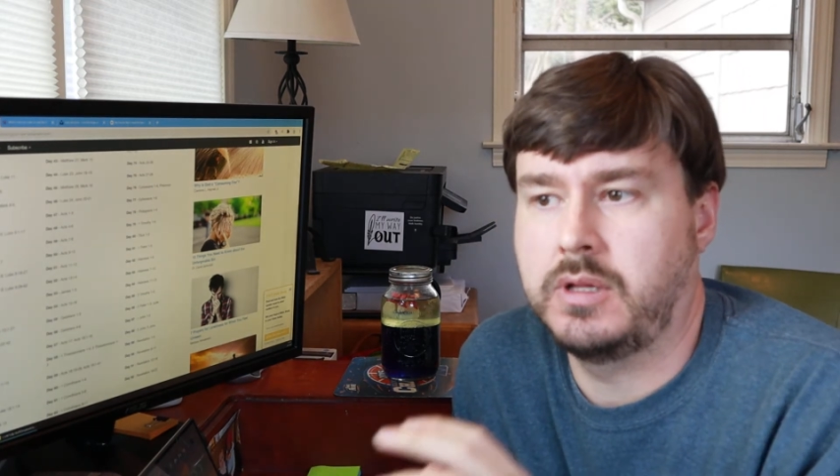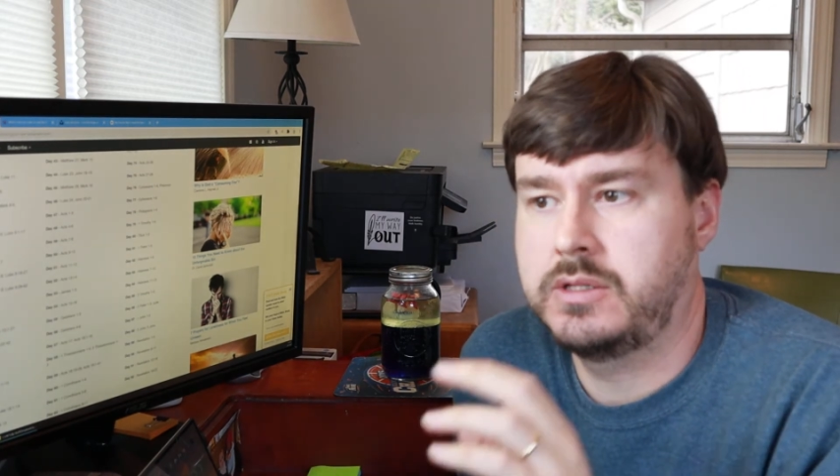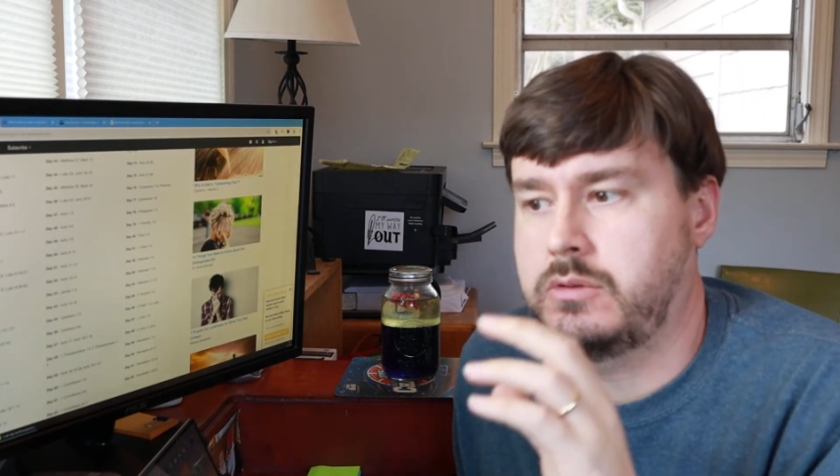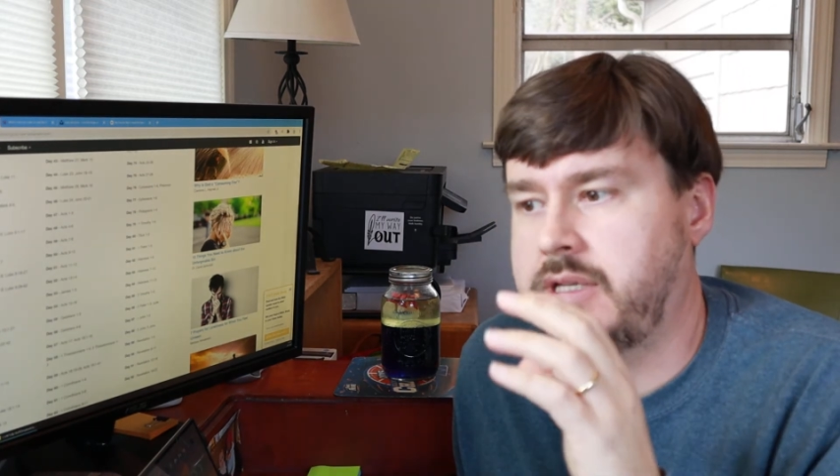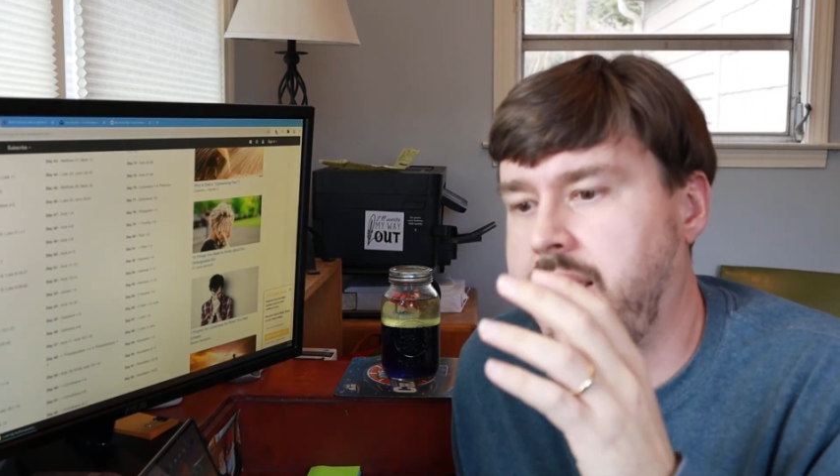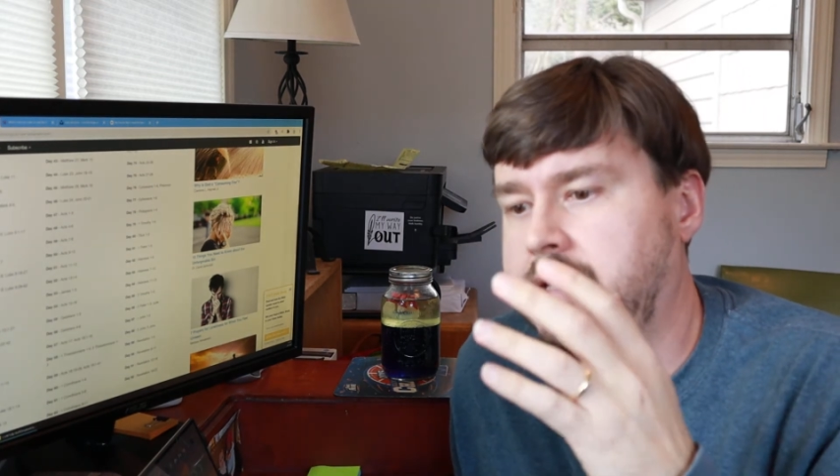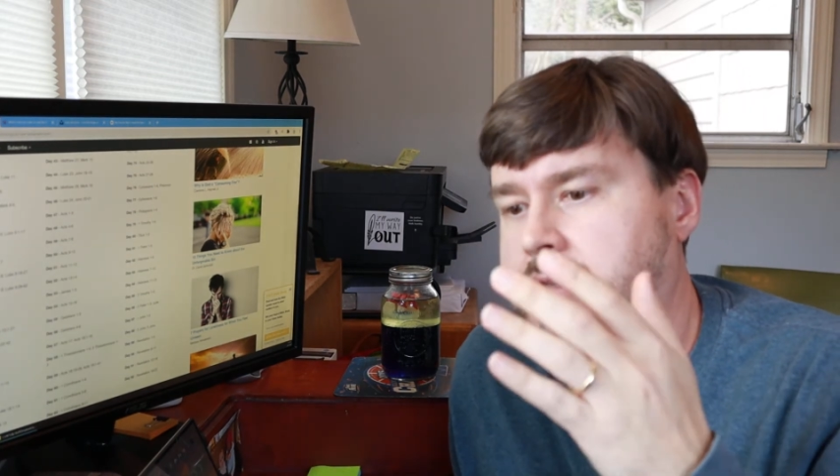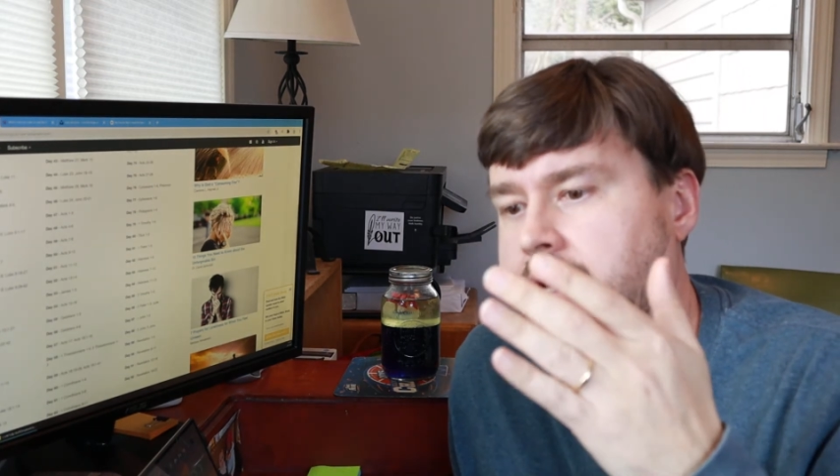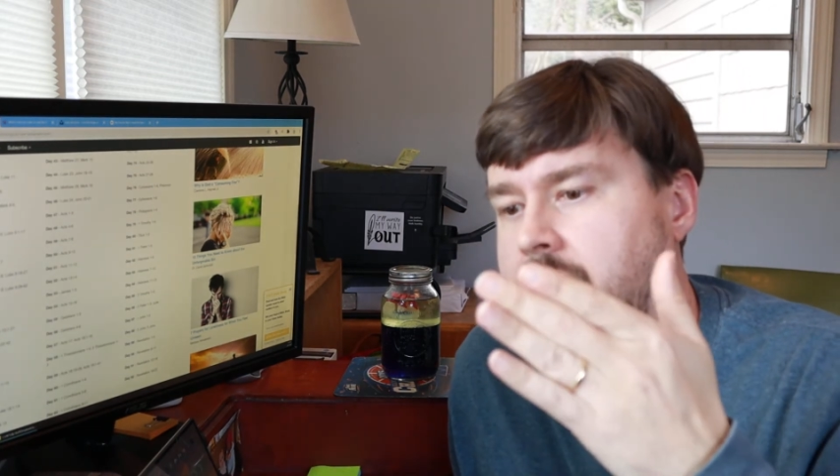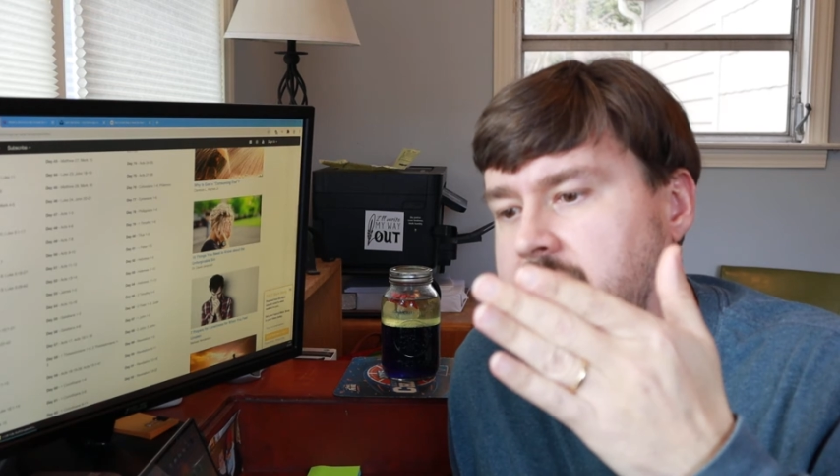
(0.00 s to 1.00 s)
And so it takes
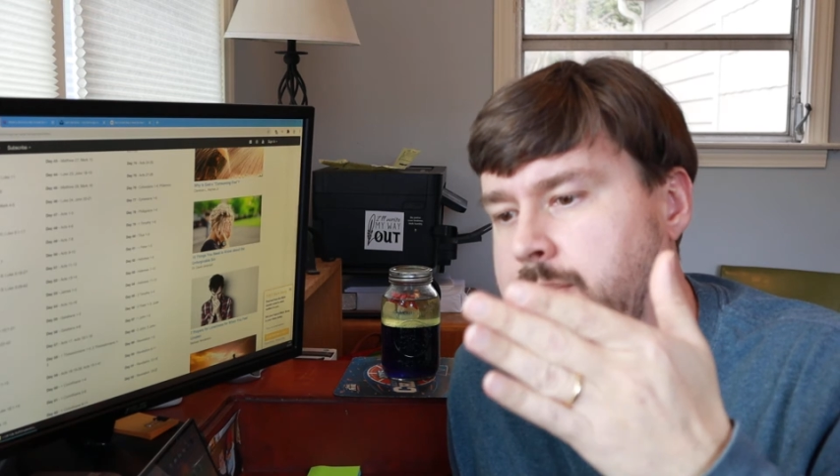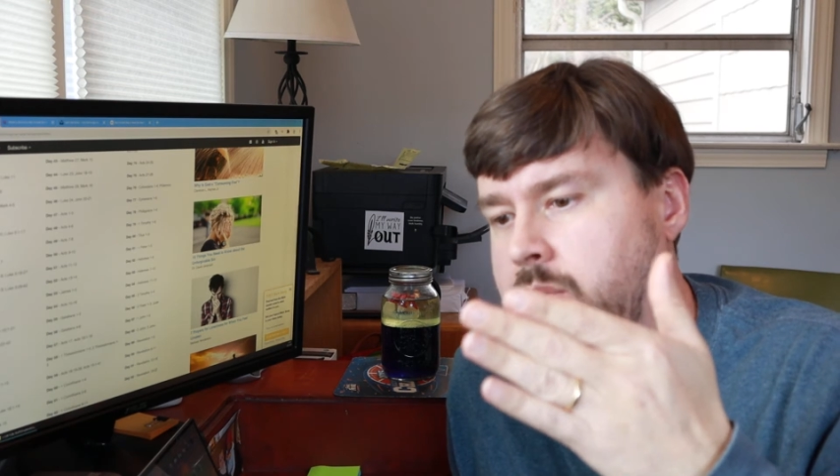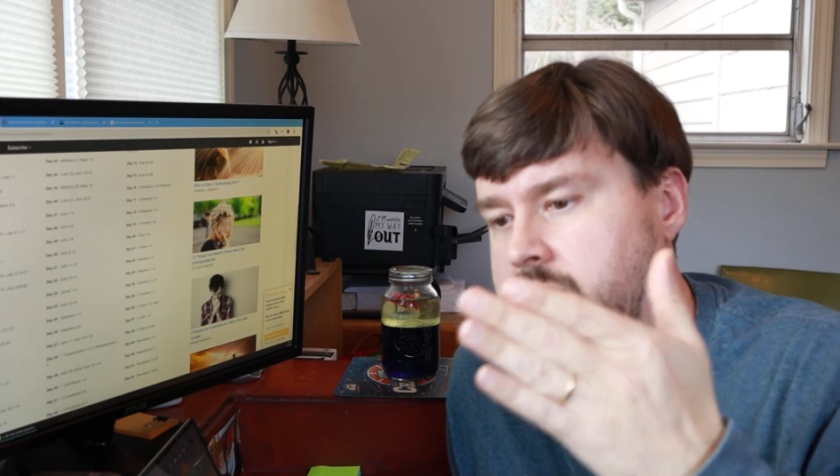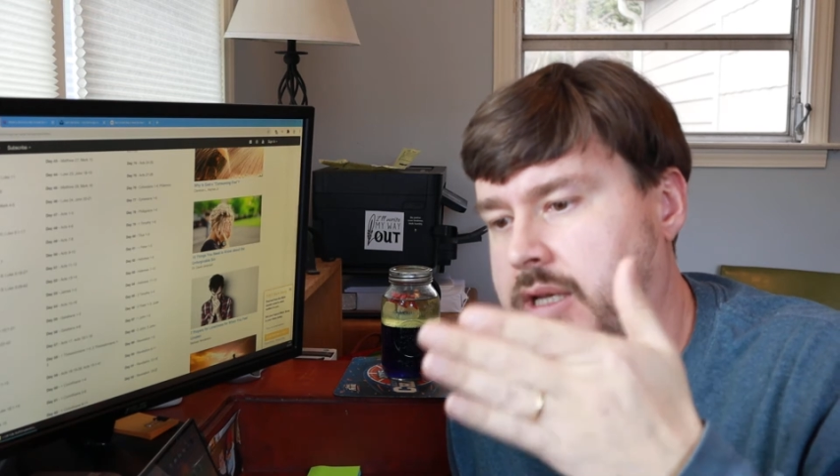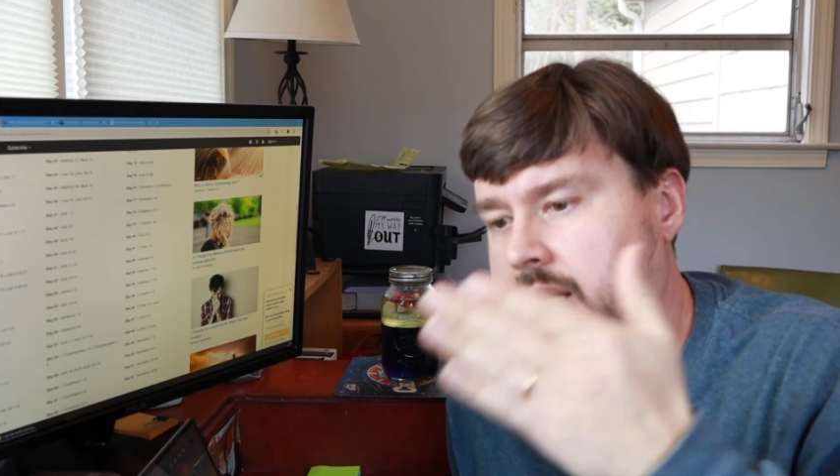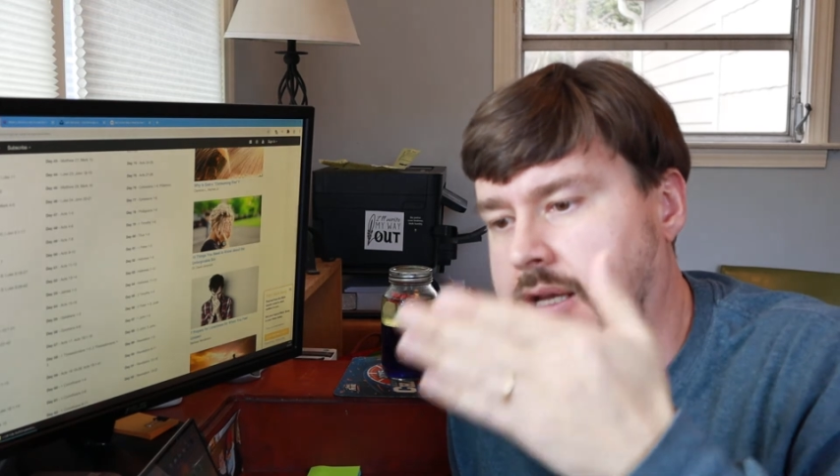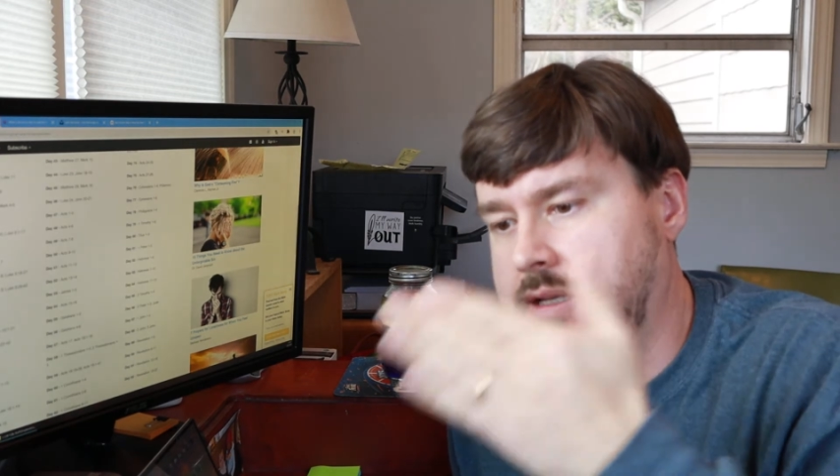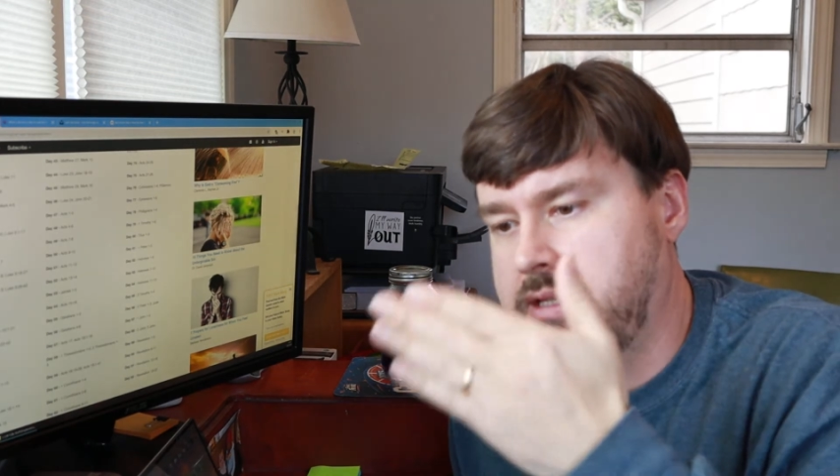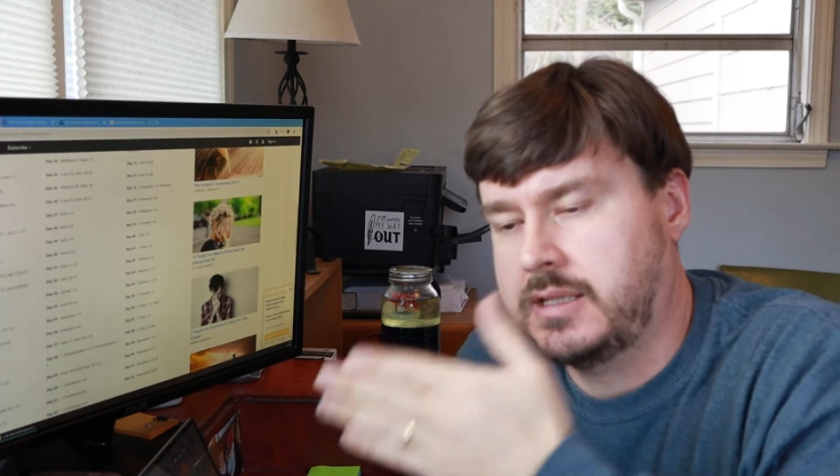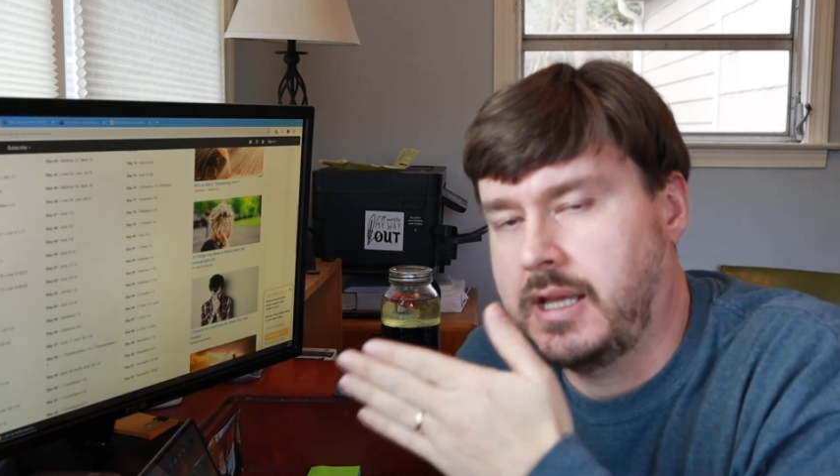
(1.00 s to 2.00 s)
the Gospels and kind
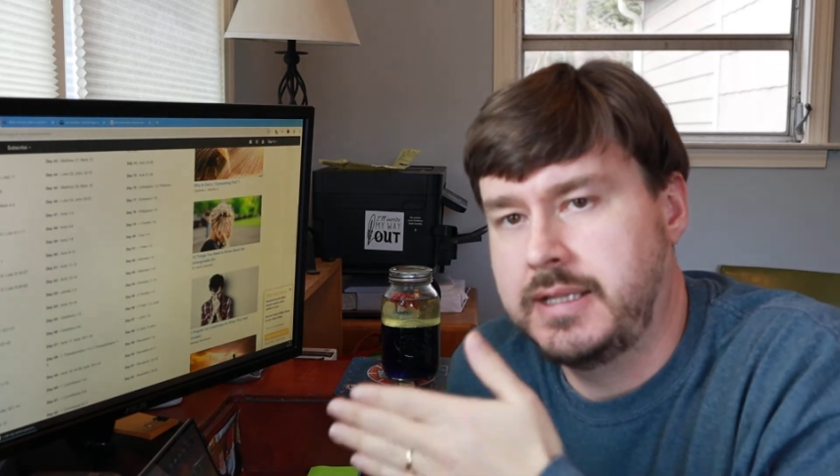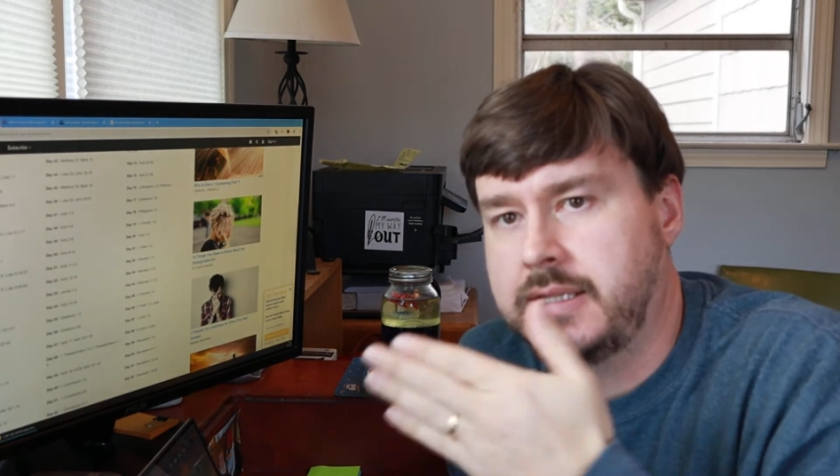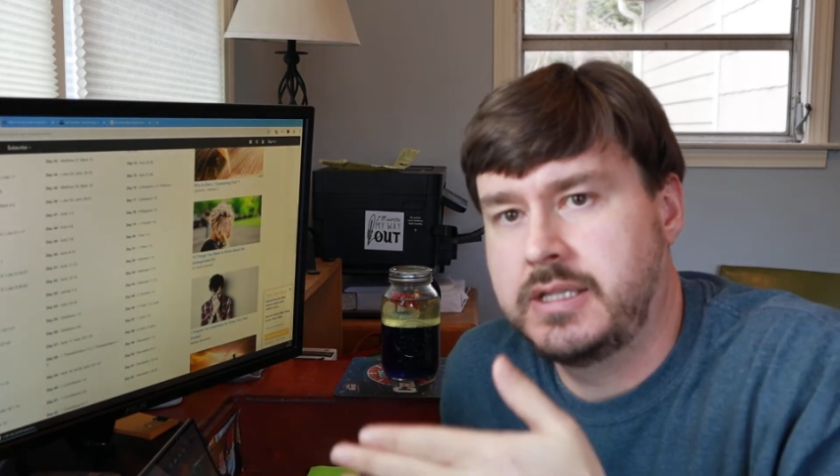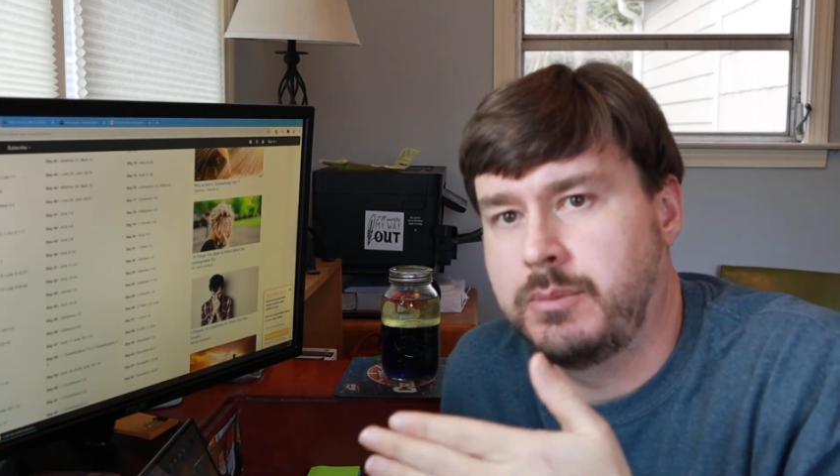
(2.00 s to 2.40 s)
of slices